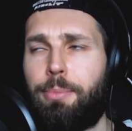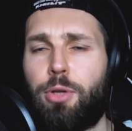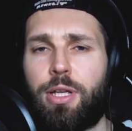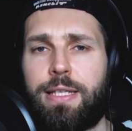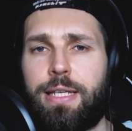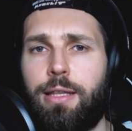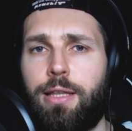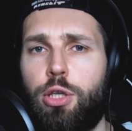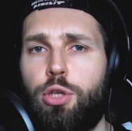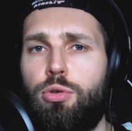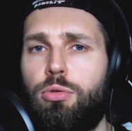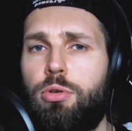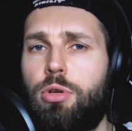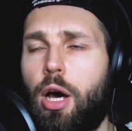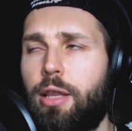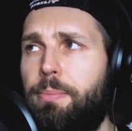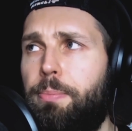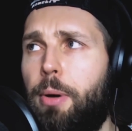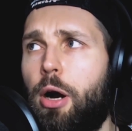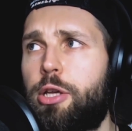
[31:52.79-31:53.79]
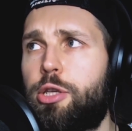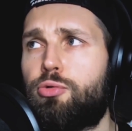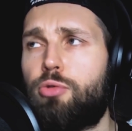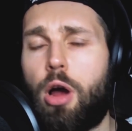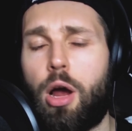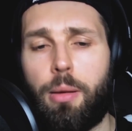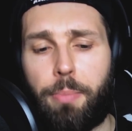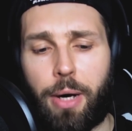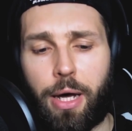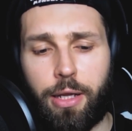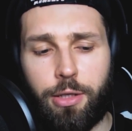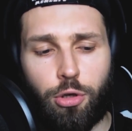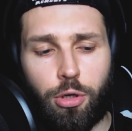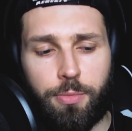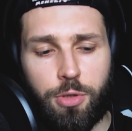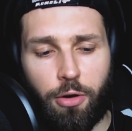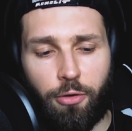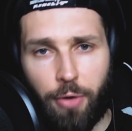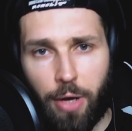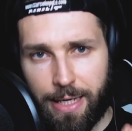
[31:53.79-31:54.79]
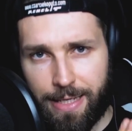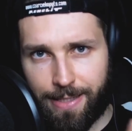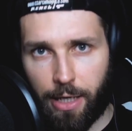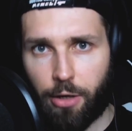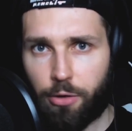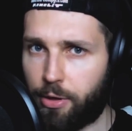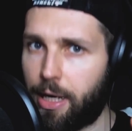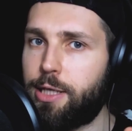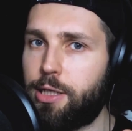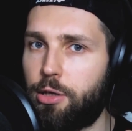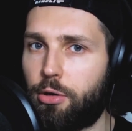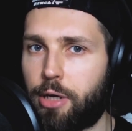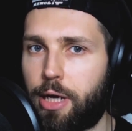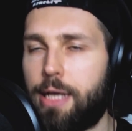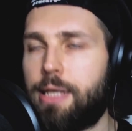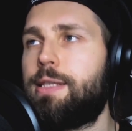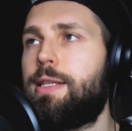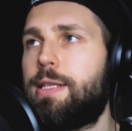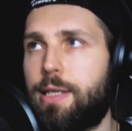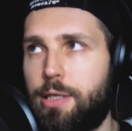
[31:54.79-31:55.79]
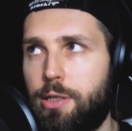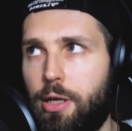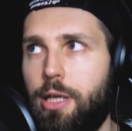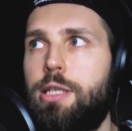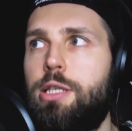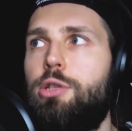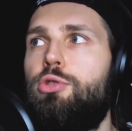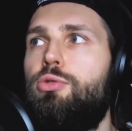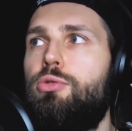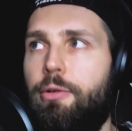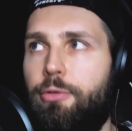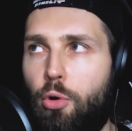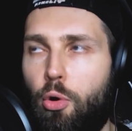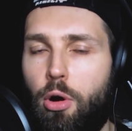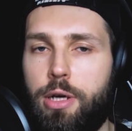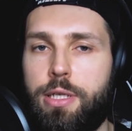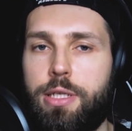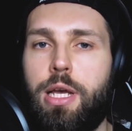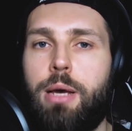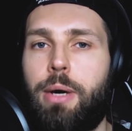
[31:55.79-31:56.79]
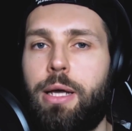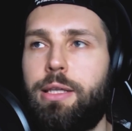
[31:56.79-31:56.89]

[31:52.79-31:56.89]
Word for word: I'm not saying that you got the parts wrong, but in terms of synchronizing your hits, this is not easy to do, of course,